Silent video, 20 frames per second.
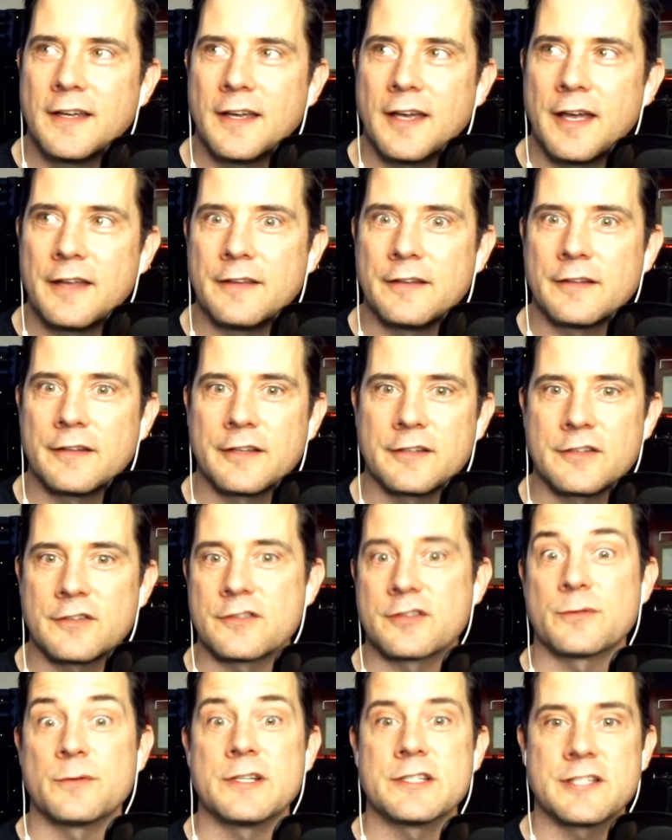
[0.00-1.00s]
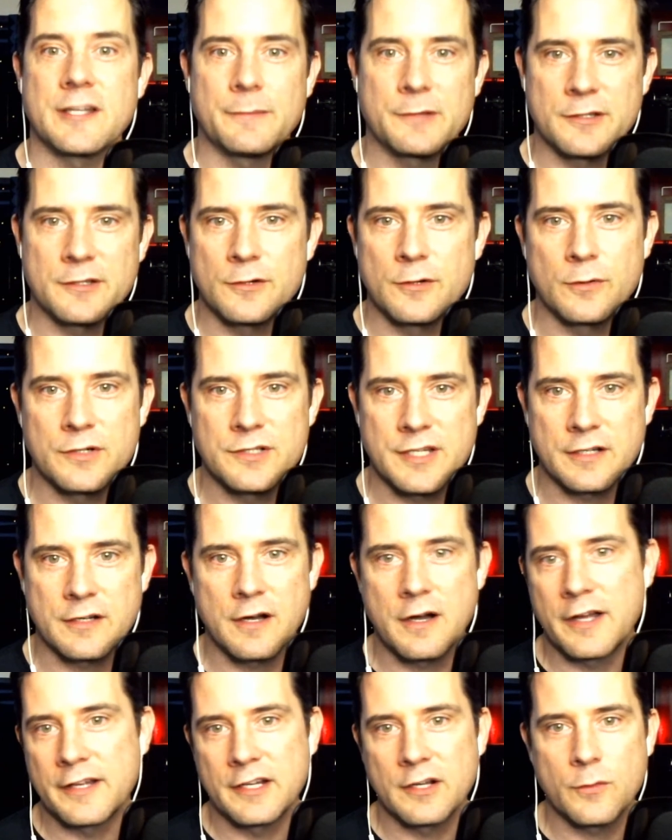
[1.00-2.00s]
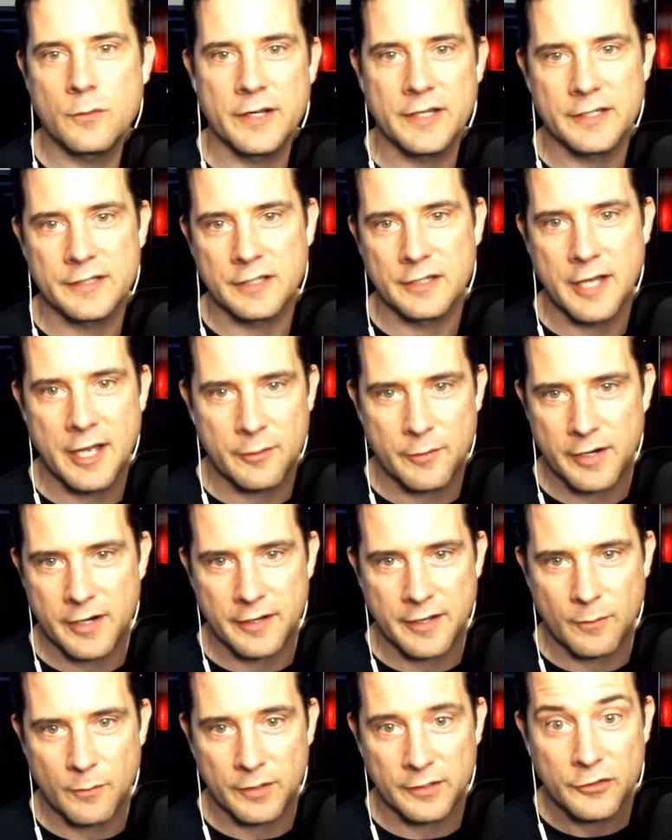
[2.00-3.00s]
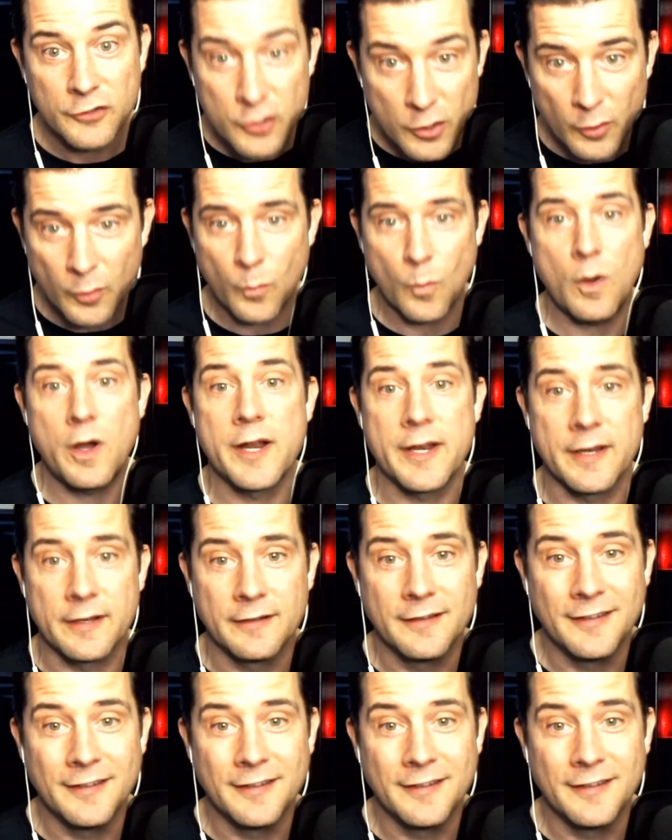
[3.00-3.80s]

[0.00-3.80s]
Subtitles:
And then the 3 slipped through where it's like, oh, I didn't quite get the line right on that one. You're doing 1.